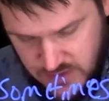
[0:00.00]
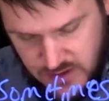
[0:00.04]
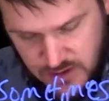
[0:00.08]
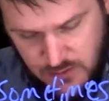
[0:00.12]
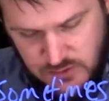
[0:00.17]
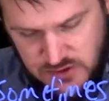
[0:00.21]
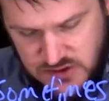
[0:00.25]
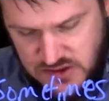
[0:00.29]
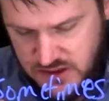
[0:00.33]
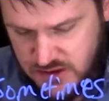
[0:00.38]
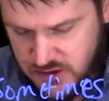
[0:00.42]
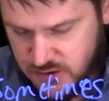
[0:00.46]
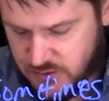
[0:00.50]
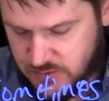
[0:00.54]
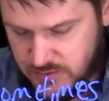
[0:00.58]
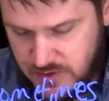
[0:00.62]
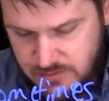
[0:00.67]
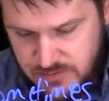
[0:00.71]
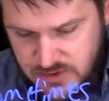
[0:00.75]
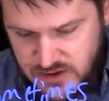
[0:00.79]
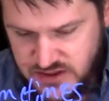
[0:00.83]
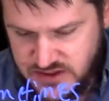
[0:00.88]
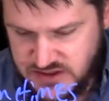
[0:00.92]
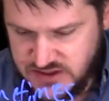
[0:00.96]
wish I could
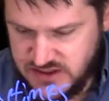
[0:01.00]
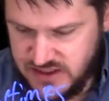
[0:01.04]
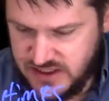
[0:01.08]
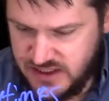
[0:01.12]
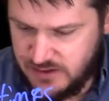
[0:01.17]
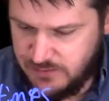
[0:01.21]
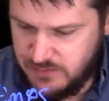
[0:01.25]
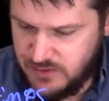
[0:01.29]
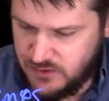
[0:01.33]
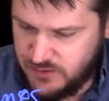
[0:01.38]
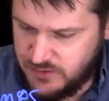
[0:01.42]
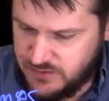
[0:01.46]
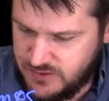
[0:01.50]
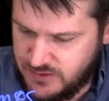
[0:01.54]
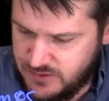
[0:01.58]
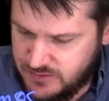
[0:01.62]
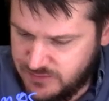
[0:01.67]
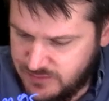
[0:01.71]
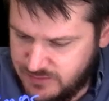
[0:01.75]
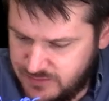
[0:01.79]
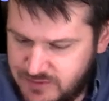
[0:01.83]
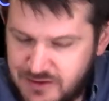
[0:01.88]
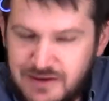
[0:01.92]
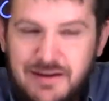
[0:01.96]
remember his name.
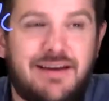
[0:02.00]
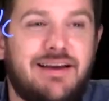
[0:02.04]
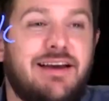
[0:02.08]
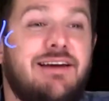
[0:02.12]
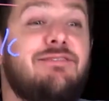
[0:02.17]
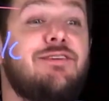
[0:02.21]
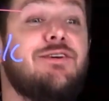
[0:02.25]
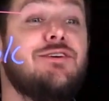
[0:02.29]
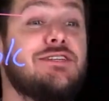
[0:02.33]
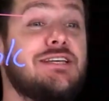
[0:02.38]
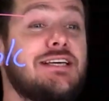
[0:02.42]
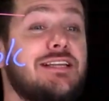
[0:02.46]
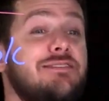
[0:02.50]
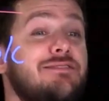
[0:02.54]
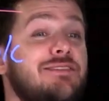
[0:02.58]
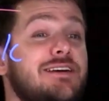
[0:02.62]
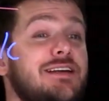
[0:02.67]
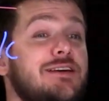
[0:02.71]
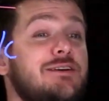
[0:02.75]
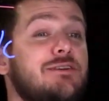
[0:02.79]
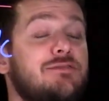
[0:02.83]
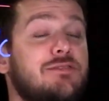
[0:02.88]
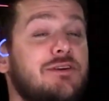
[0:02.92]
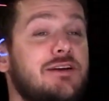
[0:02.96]
If you see the
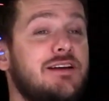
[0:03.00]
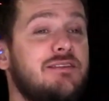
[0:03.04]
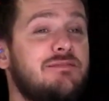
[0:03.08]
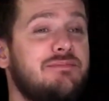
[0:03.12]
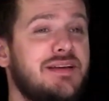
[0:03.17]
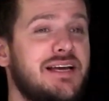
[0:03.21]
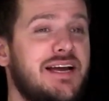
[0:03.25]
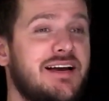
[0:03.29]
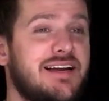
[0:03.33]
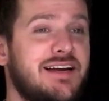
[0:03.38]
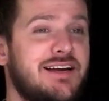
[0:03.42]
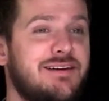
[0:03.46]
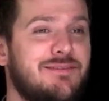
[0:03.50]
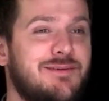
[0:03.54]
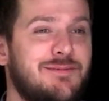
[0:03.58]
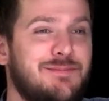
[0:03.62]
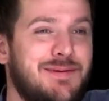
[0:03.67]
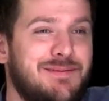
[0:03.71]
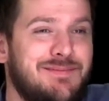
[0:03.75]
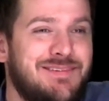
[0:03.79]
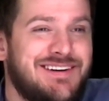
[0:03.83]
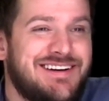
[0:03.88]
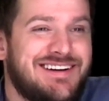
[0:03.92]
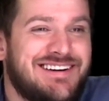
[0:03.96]
video, forgive me, I can't
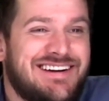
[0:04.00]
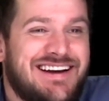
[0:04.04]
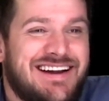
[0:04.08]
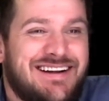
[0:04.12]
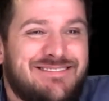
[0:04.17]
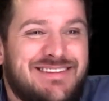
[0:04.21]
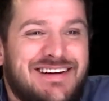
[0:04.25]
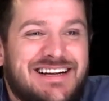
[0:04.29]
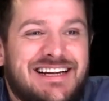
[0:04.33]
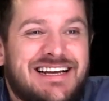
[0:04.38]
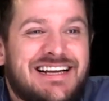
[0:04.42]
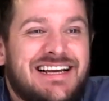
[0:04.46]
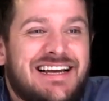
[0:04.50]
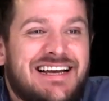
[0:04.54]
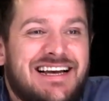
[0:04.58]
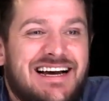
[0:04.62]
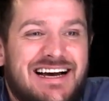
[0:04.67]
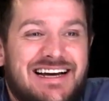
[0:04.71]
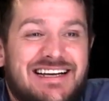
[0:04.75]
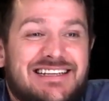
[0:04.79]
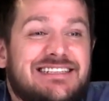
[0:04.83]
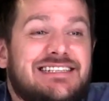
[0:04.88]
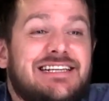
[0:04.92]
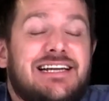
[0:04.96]
remember your name, but
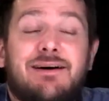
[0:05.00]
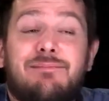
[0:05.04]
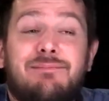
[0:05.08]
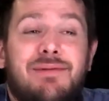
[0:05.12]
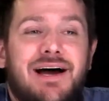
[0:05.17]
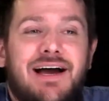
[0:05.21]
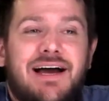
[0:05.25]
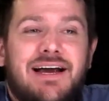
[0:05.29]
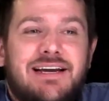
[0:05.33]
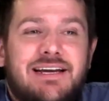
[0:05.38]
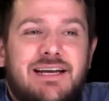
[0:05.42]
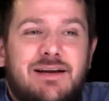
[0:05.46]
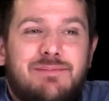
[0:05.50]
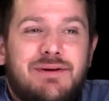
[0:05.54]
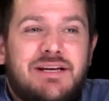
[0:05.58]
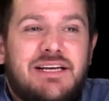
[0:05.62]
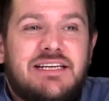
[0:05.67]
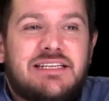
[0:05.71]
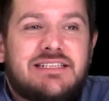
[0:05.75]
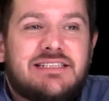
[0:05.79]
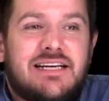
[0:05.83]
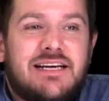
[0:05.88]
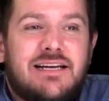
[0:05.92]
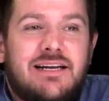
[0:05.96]
it's not my idea. But he
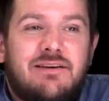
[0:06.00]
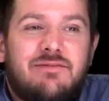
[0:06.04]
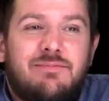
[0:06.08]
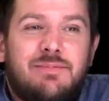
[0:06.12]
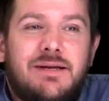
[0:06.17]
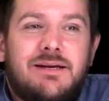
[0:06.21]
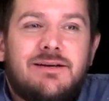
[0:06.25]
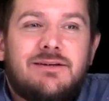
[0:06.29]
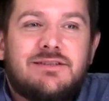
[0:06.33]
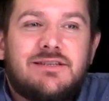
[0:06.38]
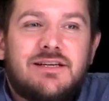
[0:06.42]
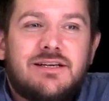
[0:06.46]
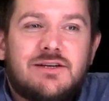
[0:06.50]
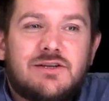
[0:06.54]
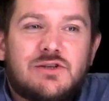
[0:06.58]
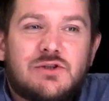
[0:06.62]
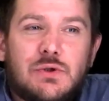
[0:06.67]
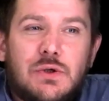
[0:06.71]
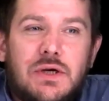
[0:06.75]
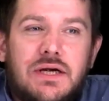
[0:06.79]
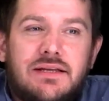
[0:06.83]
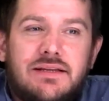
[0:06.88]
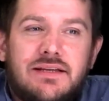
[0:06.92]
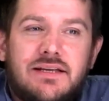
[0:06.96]
said, if Peter Singer's
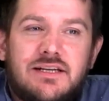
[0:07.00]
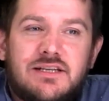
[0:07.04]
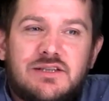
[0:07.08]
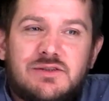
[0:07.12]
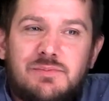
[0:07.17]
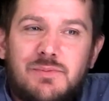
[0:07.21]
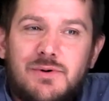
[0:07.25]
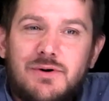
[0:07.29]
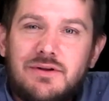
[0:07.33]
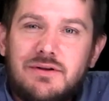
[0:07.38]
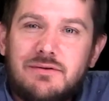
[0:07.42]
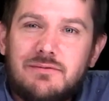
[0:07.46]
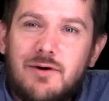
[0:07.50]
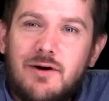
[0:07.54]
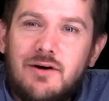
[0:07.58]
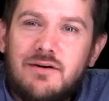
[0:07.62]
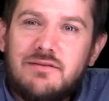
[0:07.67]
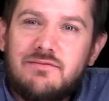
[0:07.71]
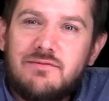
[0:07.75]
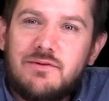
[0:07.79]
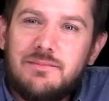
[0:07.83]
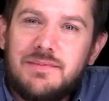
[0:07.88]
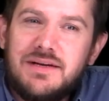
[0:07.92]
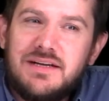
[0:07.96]
right, then it's morally wrong
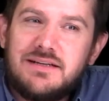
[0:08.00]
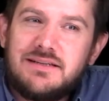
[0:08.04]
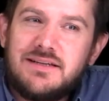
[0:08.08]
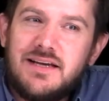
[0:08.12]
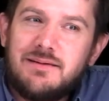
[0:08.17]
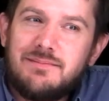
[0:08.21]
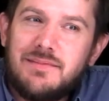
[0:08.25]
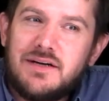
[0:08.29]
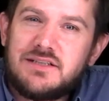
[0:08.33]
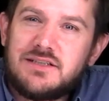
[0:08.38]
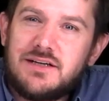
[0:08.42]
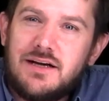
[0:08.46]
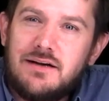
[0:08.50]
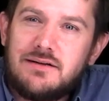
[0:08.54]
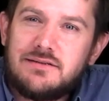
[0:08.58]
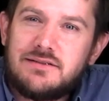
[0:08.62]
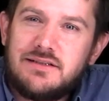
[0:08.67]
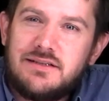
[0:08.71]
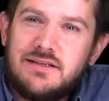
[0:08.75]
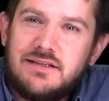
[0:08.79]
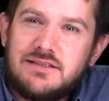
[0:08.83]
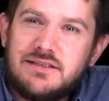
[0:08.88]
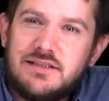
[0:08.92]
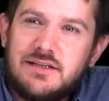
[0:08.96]
for me to take my child to
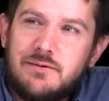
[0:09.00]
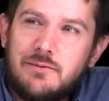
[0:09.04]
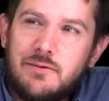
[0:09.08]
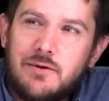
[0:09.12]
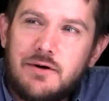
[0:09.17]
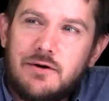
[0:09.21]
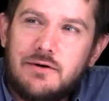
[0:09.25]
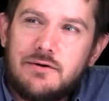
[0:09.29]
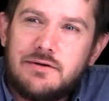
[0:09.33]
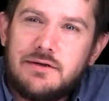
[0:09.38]
Disney World.